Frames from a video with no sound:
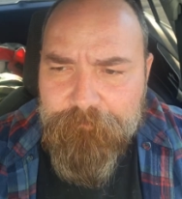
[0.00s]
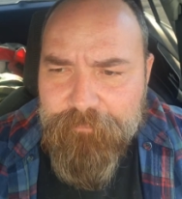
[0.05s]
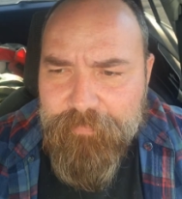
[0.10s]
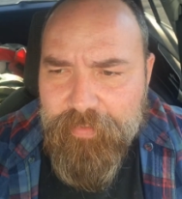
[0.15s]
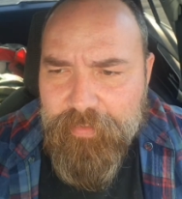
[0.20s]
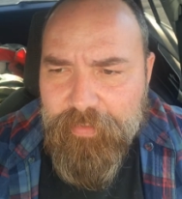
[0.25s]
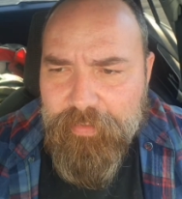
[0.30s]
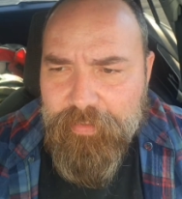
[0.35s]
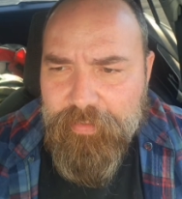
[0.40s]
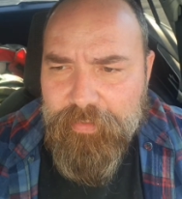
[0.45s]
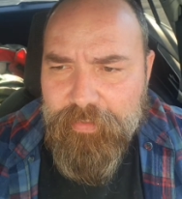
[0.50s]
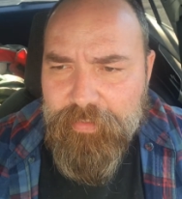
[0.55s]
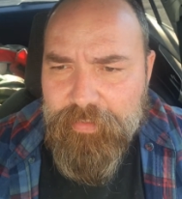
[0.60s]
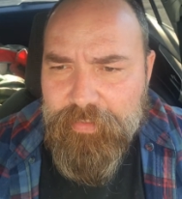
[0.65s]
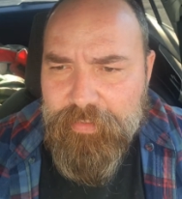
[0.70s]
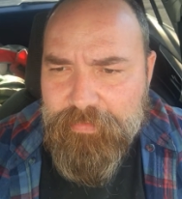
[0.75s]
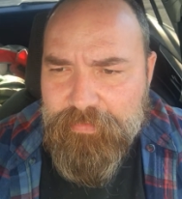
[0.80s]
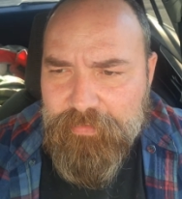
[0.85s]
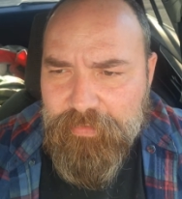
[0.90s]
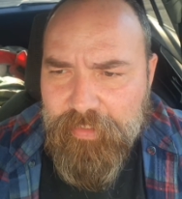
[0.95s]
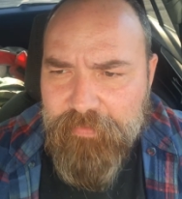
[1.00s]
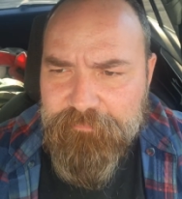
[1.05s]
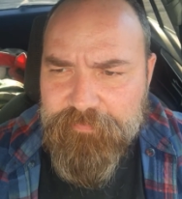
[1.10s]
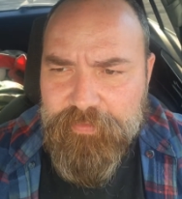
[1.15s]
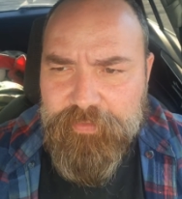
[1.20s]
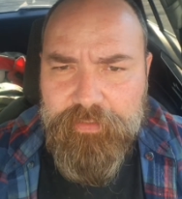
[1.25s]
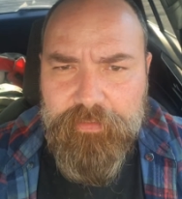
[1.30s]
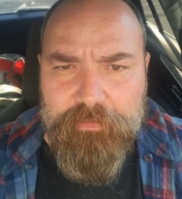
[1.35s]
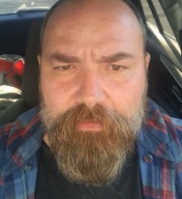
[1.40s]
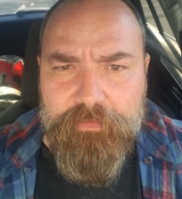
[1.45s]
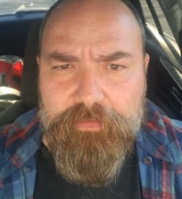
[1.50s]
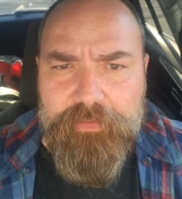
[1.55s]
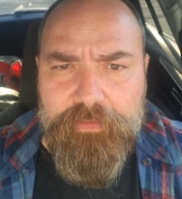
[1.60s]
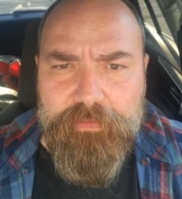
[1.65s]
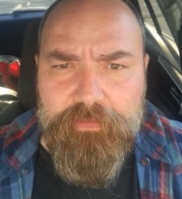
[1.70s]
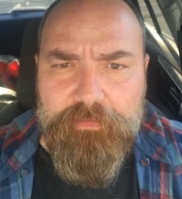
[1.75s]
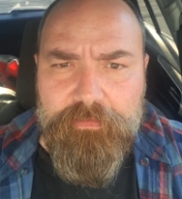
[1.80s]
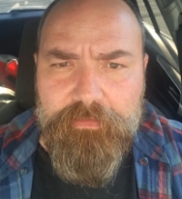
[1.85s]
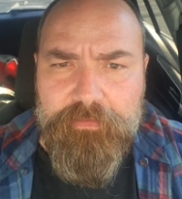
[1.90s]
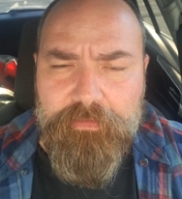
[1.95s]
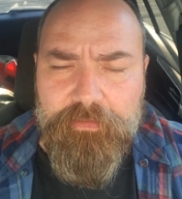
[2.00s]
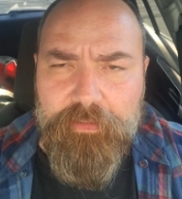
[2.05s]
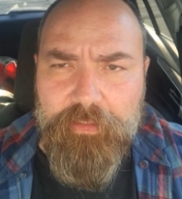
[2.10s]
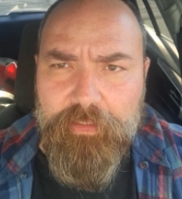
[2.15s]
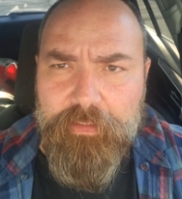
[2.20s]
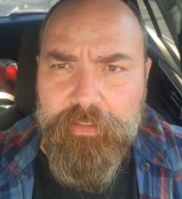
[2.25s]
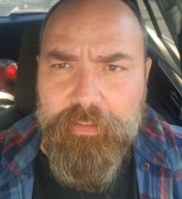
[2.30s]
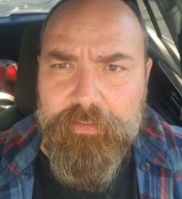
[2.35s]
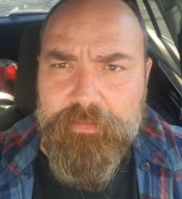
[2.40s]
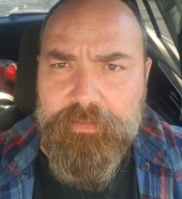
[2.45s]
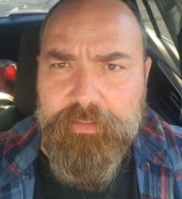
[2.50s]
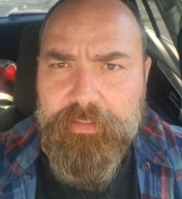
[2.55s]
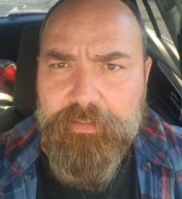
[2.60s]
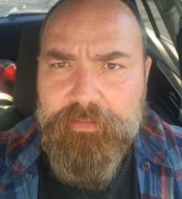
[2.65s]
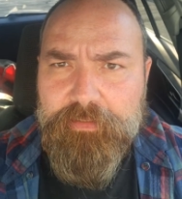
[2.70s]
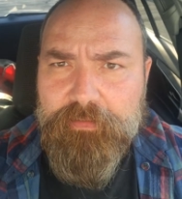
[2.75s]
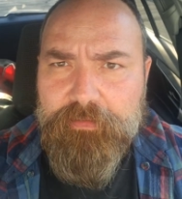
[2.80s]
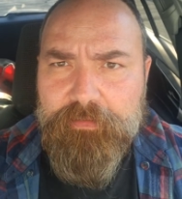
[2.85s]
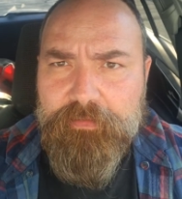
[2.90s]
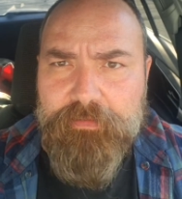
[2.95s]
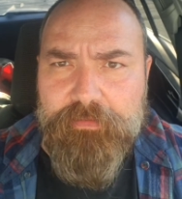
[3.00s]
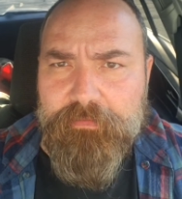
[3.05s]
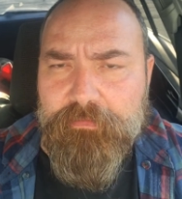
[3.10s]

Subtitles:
It's life skills. It's